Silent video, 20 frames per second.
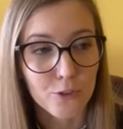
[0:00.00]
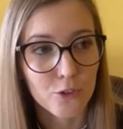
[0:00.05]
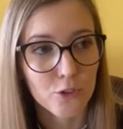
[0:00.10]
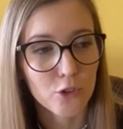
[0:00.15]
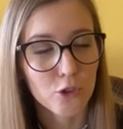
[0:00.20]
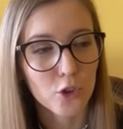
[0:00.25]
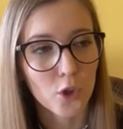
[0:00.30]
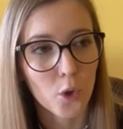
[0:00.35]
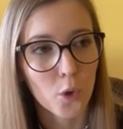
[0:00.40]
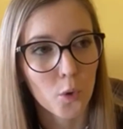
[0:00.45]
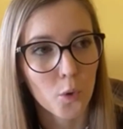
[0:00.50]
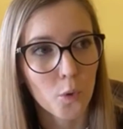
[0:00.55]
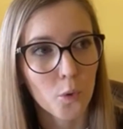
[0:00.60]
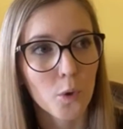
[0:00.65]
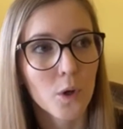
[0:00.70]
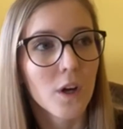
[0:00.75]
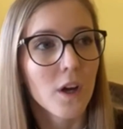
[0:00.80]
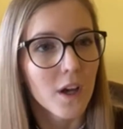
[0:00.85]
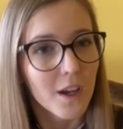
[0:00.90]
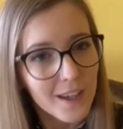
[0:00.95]
So
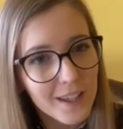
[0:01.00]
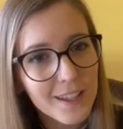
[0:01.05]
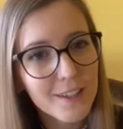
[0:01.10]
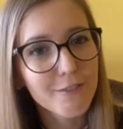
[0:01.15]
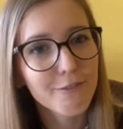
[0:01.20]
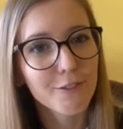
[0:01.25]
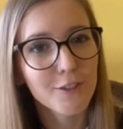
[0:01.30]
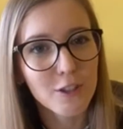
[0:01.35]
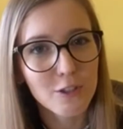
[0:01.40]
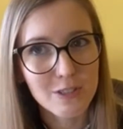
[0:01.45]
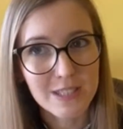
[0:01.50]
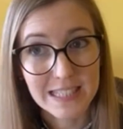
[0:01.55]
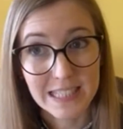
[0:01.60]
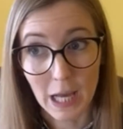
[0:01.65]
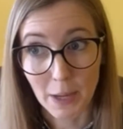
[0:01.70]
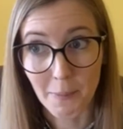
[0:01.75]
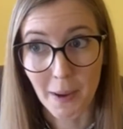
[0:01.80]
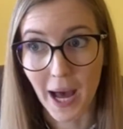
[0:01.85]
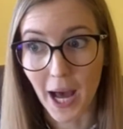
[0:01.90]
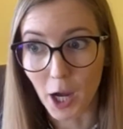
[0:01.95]
if you
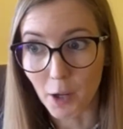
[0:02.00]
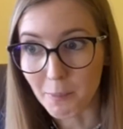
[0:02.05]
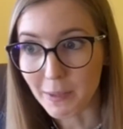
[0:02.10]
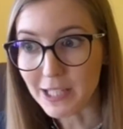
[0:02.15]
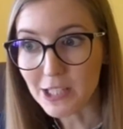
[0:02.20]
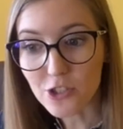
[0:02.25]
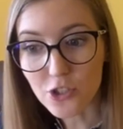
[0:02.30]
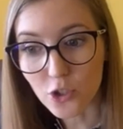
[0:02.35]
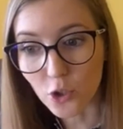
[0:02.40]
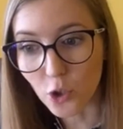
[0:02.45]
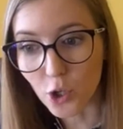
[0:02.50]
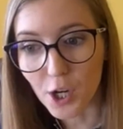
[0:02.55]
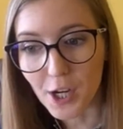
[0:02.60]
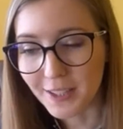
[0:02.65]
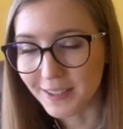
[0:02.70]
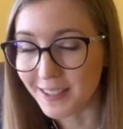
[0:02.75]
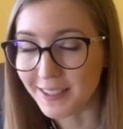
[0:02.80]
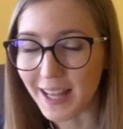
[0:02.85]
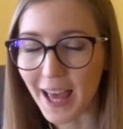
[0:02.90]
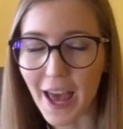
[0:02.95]
somehow made sure
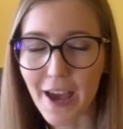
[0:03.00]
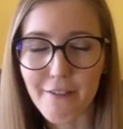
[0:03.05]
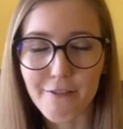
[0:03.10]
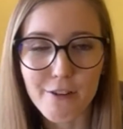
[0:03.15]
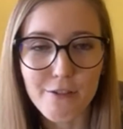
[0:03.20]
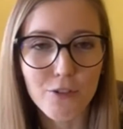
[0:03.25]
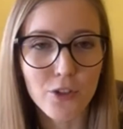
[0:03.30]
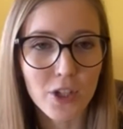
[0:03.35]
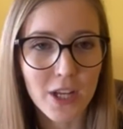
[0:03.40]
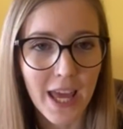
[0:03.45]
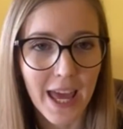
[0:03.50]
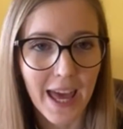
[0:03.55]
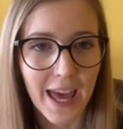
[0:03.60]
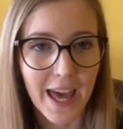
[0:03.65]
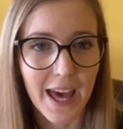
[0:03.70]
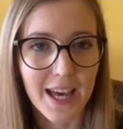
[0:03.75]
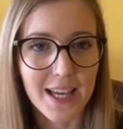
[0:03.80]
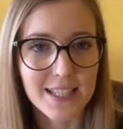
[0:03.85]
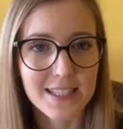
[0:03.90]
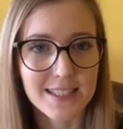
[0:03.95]
that everyone
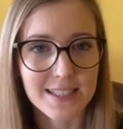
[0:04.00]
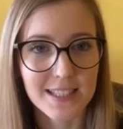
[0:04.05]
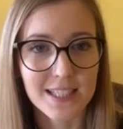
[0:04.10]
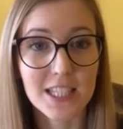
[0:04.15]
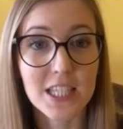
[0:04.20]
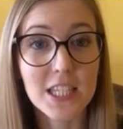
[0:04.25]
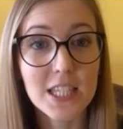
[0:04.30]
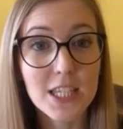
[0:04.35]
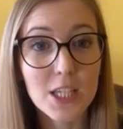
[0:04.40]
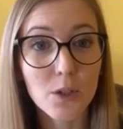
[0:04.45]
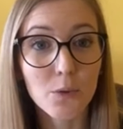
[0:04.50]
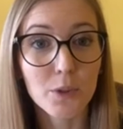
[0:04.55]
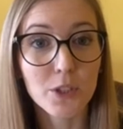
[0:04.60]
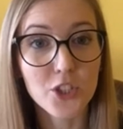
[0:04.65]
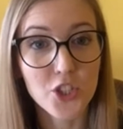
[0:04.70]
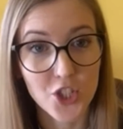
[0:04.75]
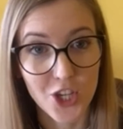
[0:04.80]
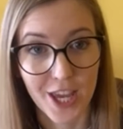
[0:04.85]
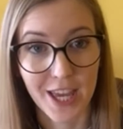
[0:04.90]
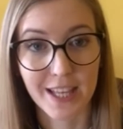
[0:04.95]
has the equal
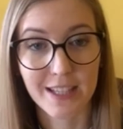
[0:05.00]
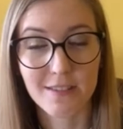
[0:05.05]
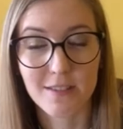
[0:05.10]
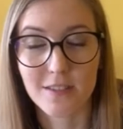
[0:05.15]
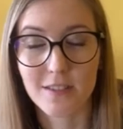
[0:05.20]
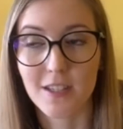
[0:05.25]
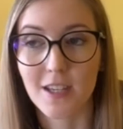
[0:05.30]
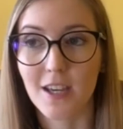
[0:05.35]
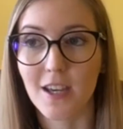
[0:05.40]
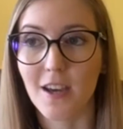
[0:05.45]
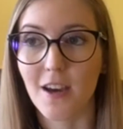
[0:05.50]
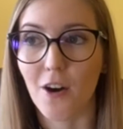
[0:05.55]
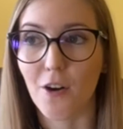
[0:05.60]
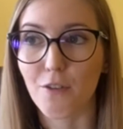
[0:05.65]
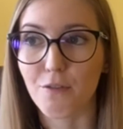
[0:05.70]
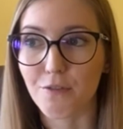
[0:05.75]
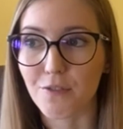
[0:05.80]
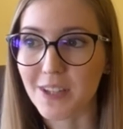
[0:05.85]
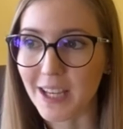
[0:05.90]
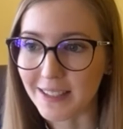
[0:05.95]
chance
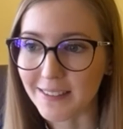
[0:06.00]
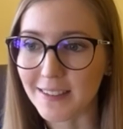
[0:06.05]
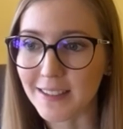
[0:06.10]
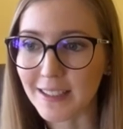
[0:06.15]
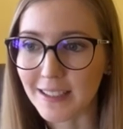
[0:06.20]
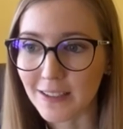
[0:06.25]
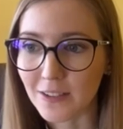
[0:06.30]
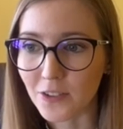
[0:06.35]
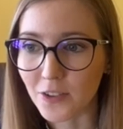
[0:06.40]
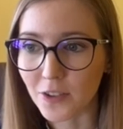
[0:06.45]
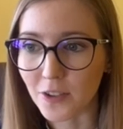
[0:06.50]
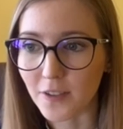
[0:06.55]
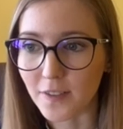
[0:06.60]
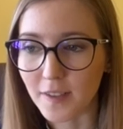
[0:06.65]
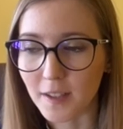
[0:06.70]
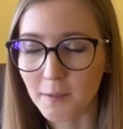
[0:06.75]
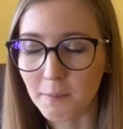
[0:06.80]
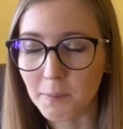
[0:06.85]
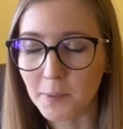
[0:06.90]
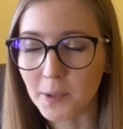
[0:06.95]
of getting into your
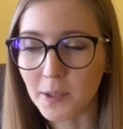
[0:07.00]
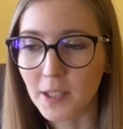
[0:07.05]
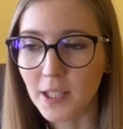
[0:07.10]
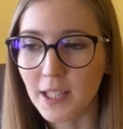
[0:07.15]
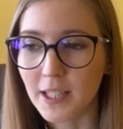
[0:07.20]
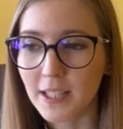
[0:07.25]
sample,